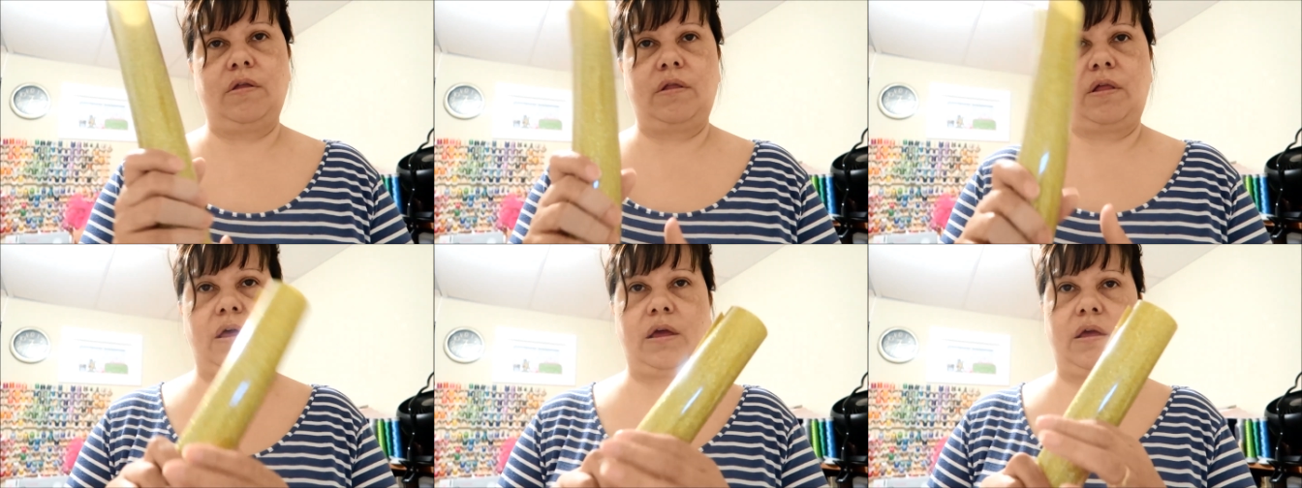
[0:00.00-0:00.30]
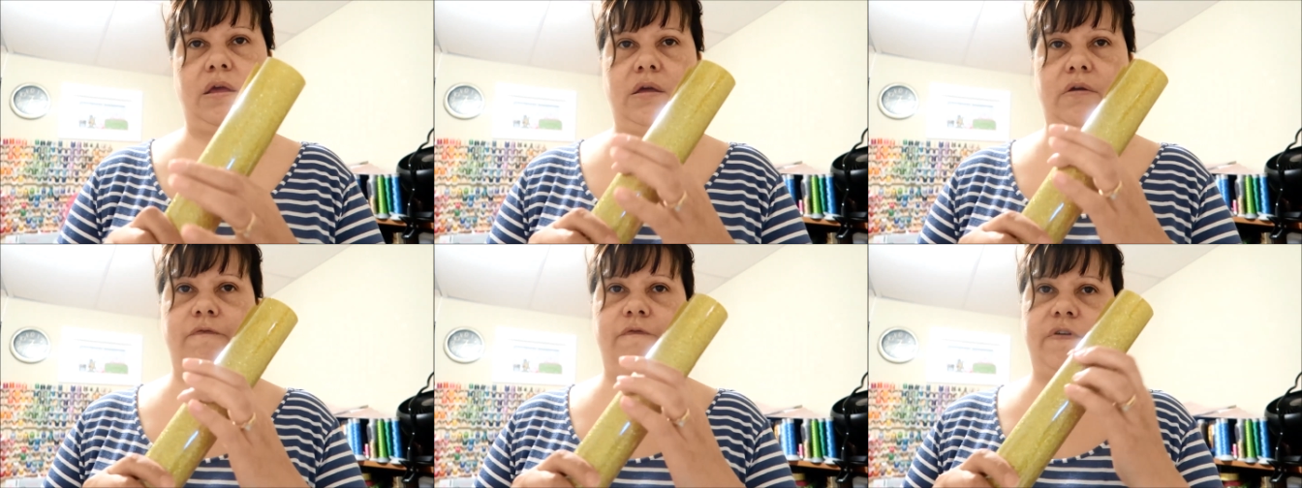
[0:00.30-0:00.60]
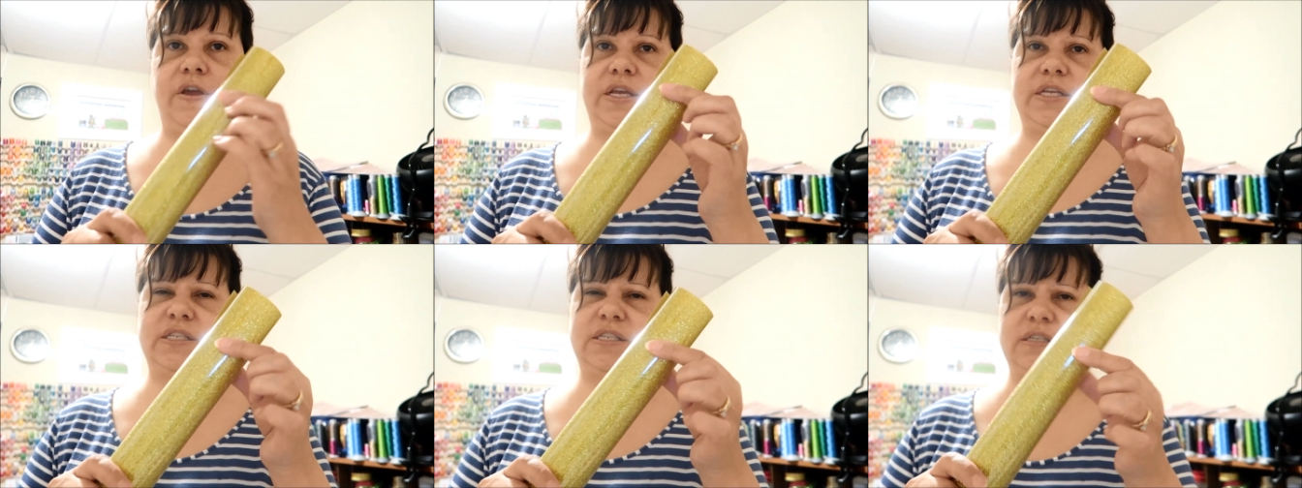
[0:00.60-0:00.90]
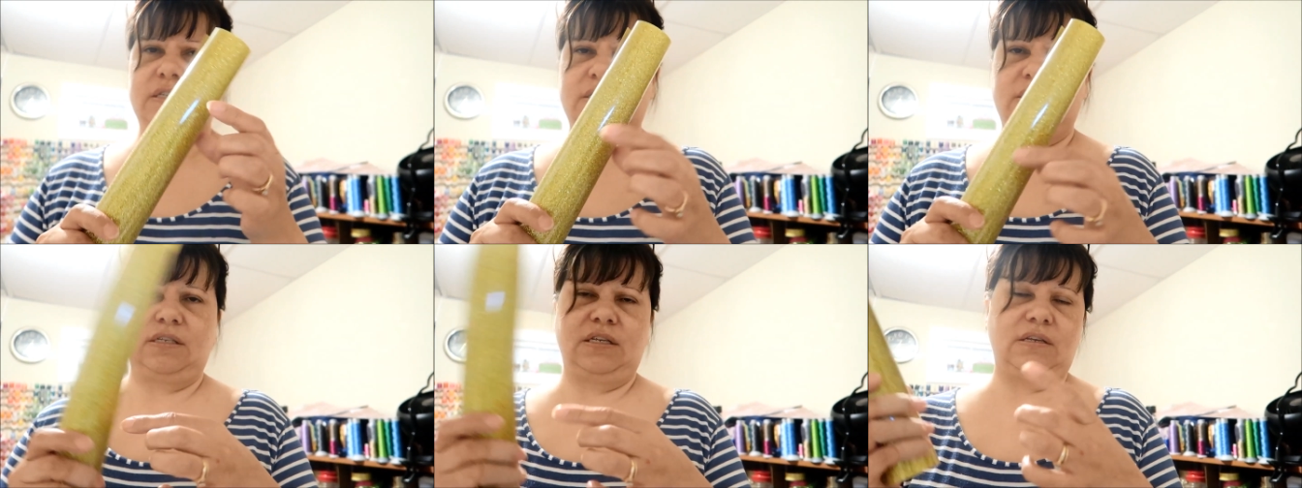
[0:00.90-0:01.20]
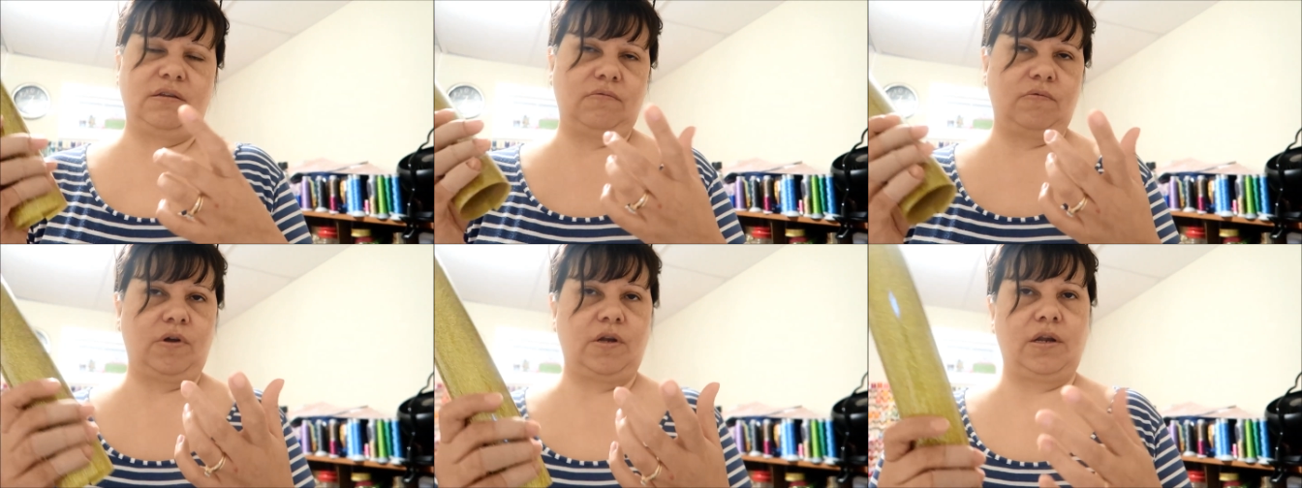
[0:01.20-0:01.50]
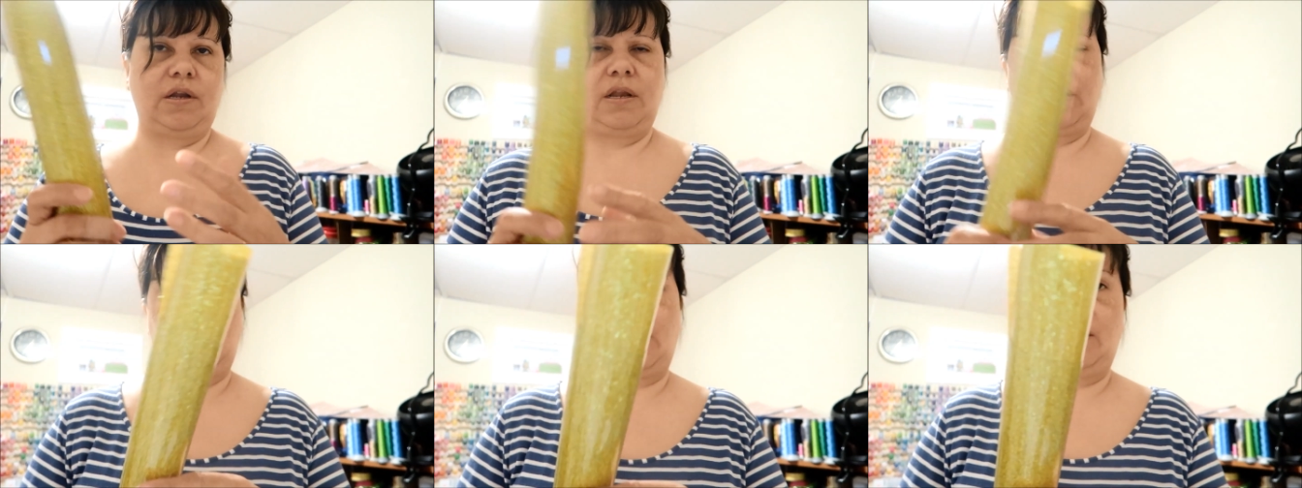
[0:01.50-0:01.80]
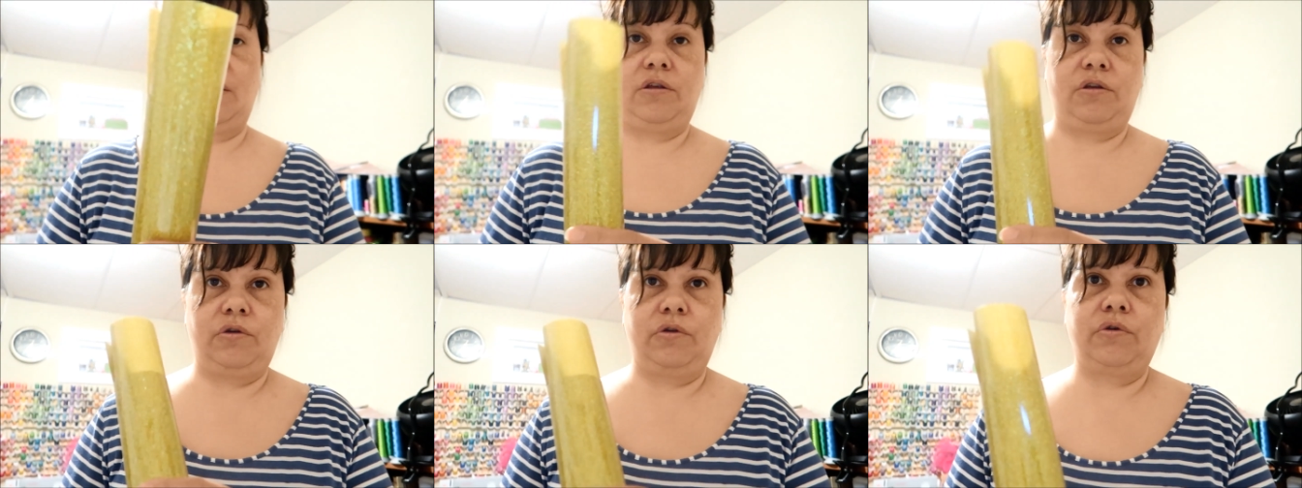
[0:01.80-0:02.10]
like faces and
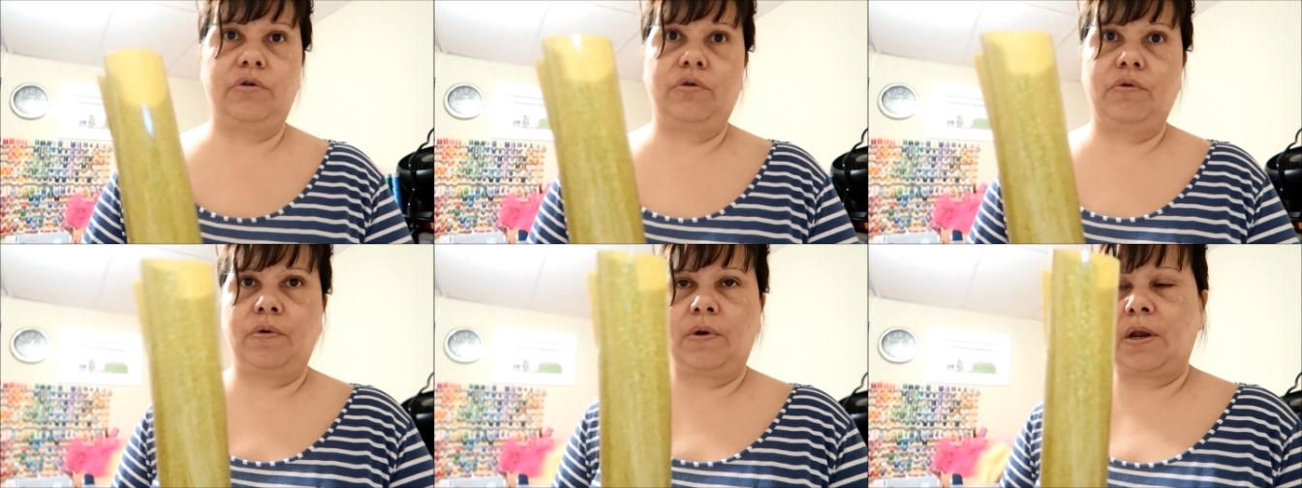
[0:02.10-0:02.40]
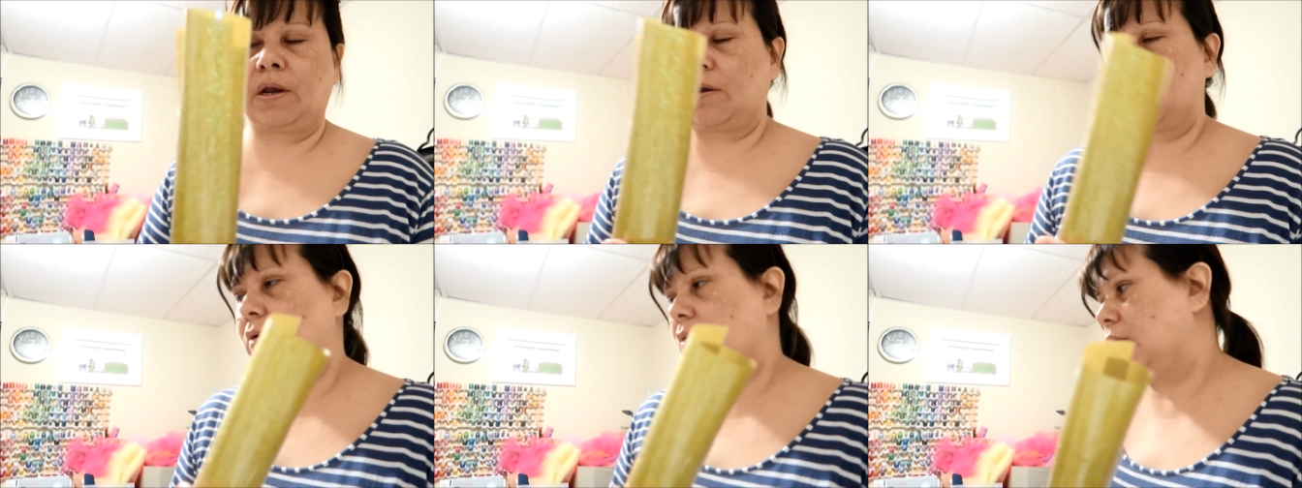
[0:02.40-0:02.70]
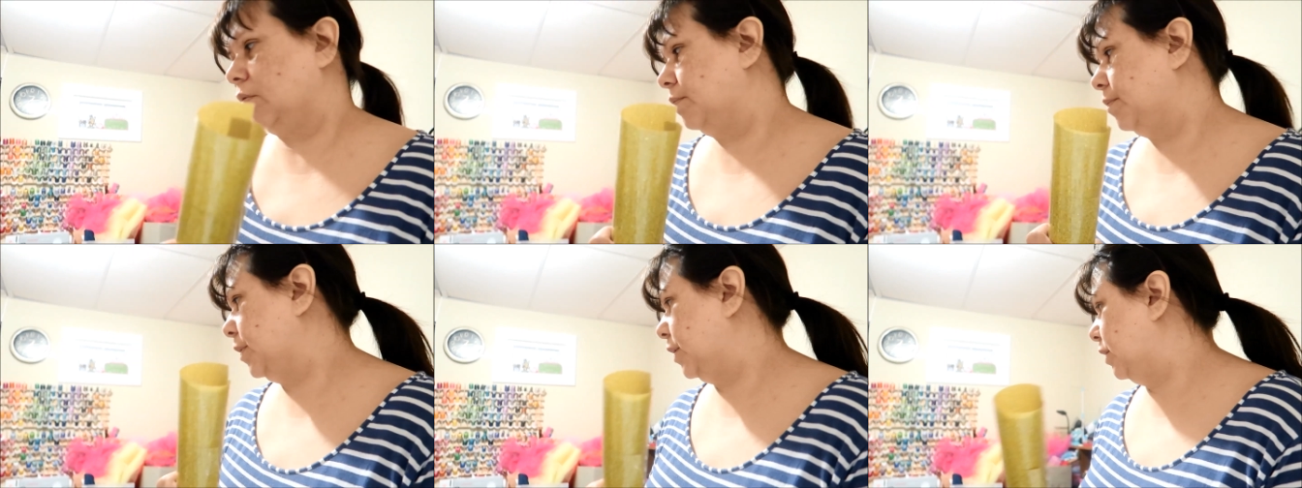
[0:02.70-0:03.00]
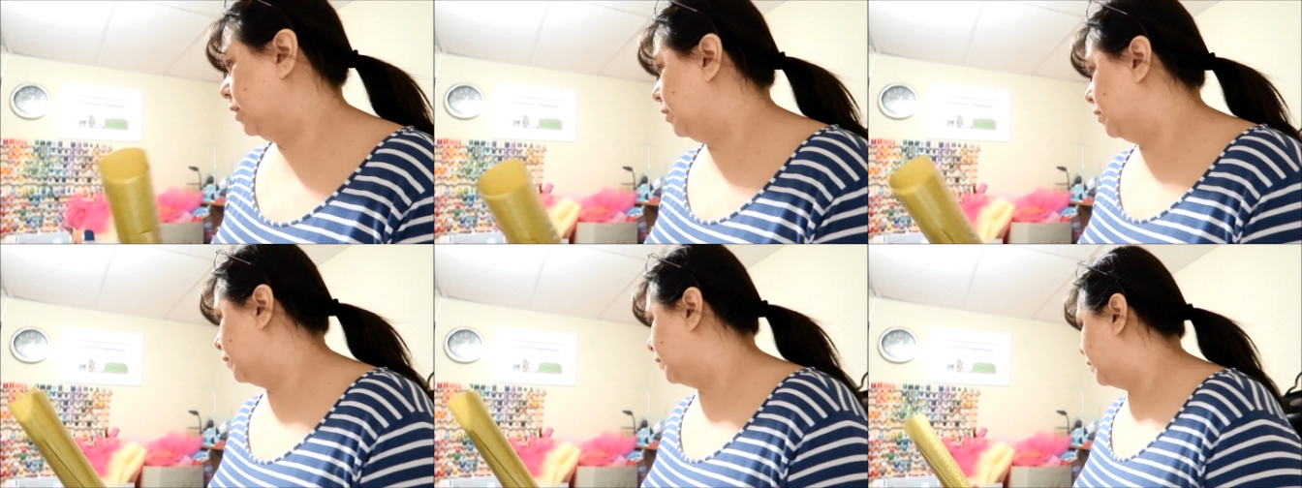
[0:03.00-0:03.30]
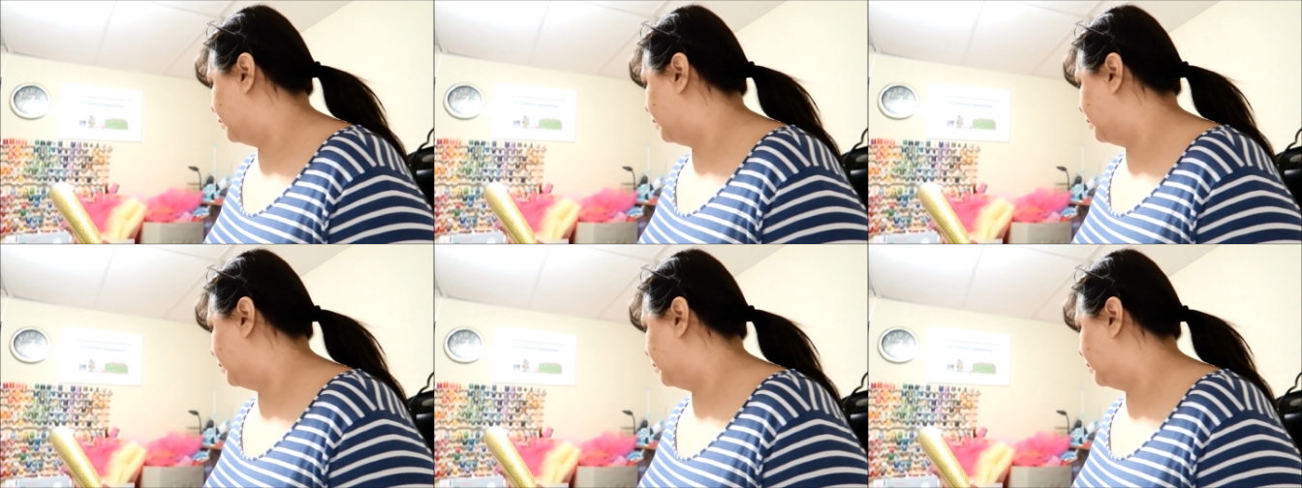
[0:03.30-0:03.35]
whatnot, you'd do it on gold, but you know